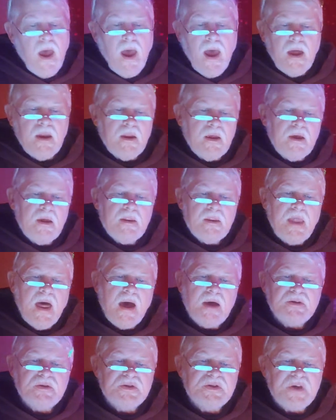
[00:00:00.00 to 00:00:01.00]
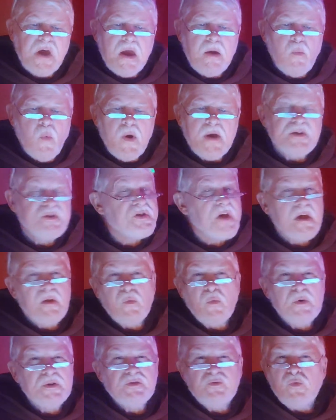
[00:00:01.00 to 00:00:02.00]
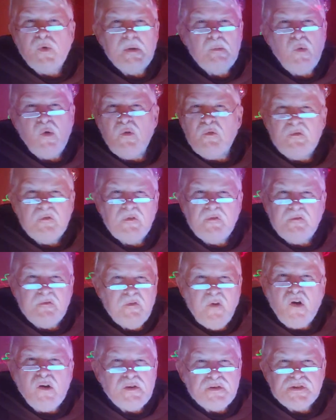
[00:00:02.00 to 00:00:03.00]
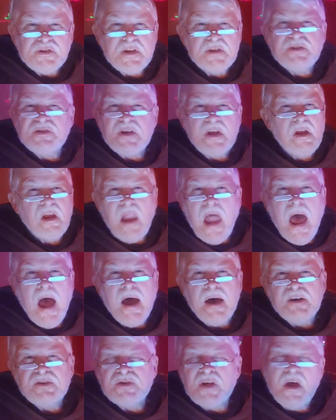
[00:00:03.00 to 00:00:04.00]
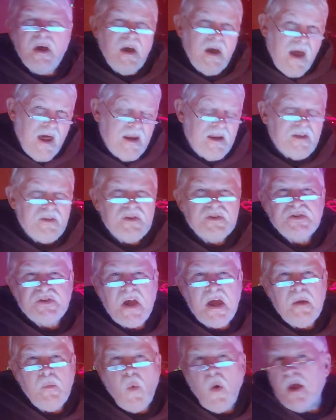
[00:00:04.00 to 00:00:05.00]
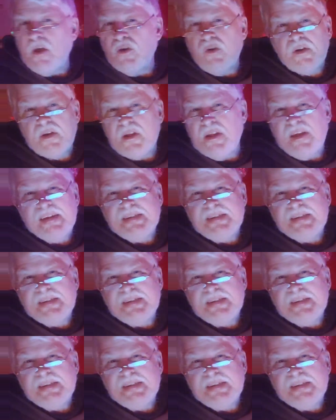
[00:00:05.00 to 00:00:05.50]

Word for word: And in that same way, Satan was removed first instead of last. And in the same way, you can